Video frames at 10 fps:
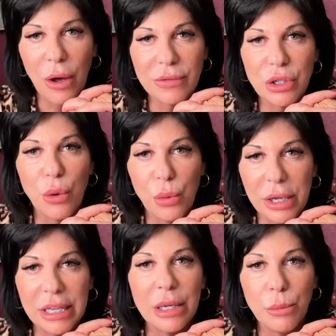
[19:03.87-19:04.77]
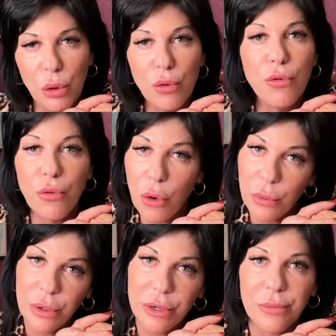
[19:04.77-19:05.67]
of so we can move
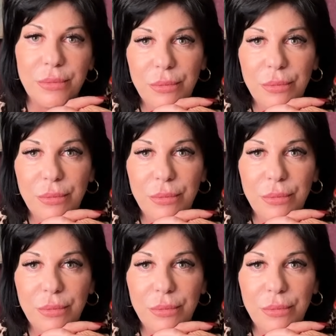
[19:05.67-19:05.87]
forward.